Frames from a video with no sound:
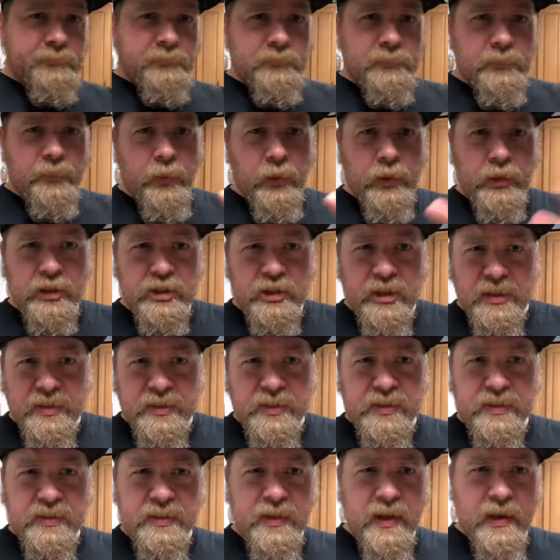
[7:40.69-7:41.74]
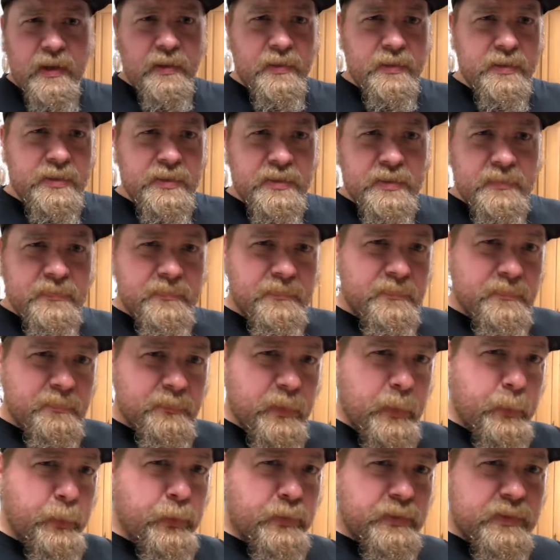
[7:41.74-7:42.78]
footage gets scarce,
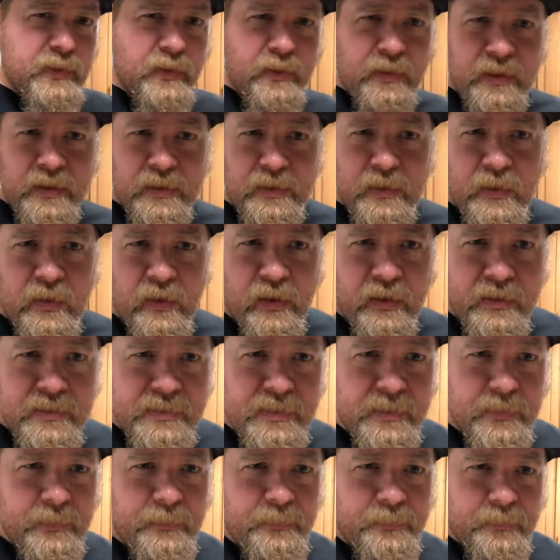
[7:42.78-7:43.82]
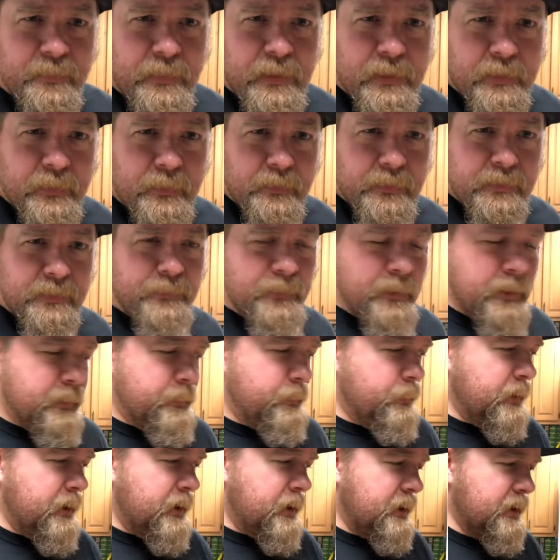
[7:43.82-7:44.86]
people start getting crazy, but it was fun.
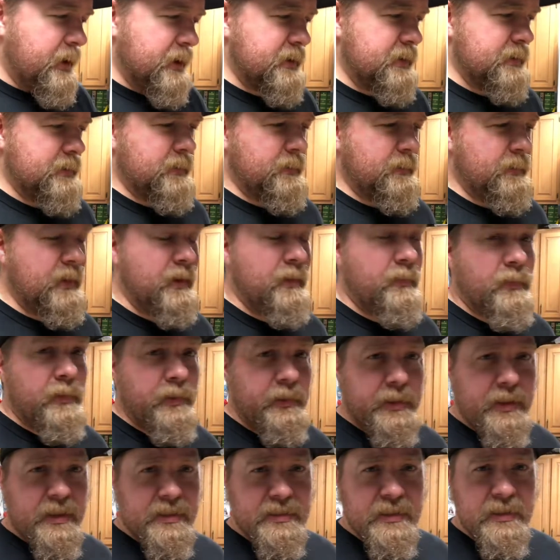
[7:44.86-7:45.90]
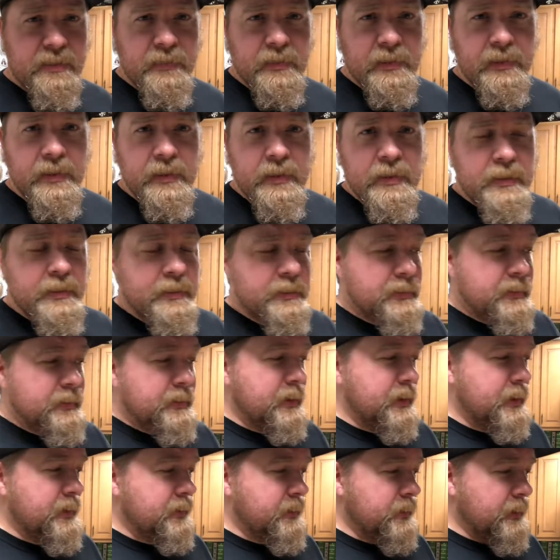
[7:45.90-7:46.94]
We had a real nice evening,
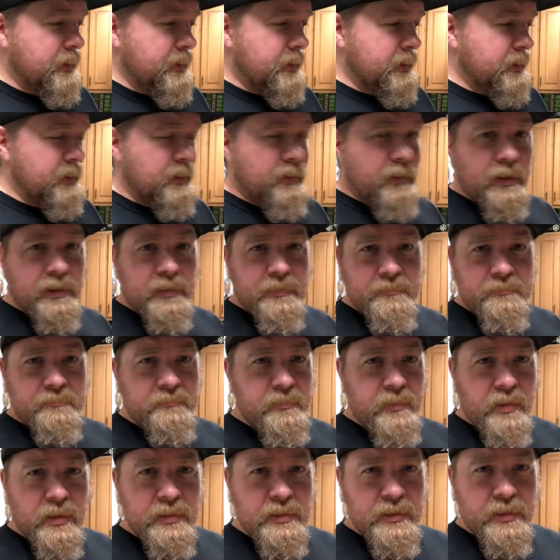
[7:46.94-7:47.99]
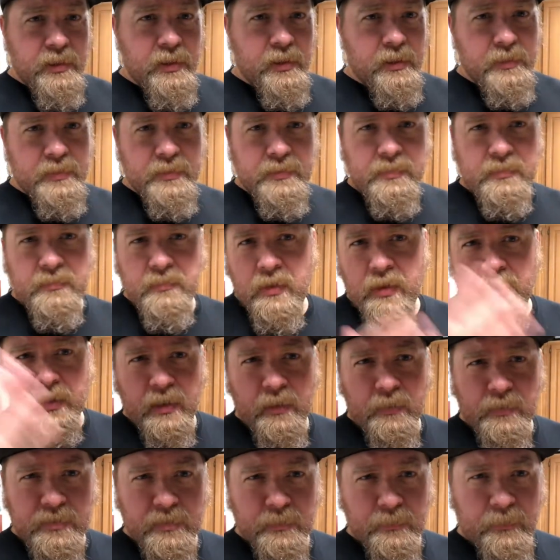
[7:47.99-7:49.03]
had a great dinner and hung out
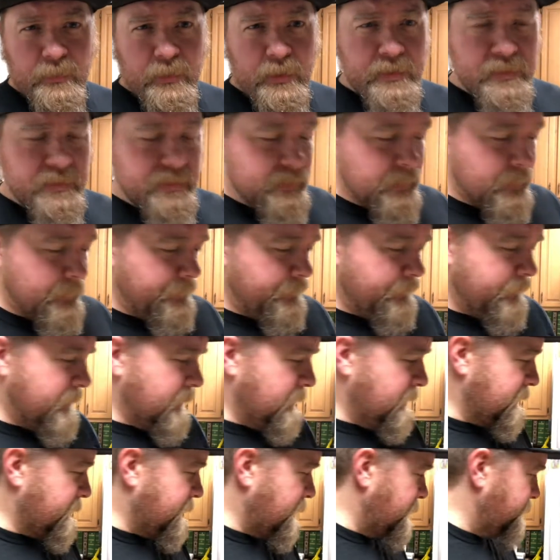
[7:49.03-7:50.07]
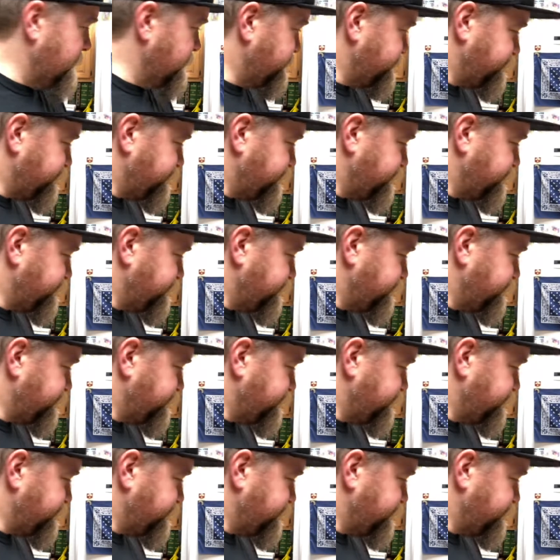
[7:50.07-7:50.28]
with some friends, so it was fun.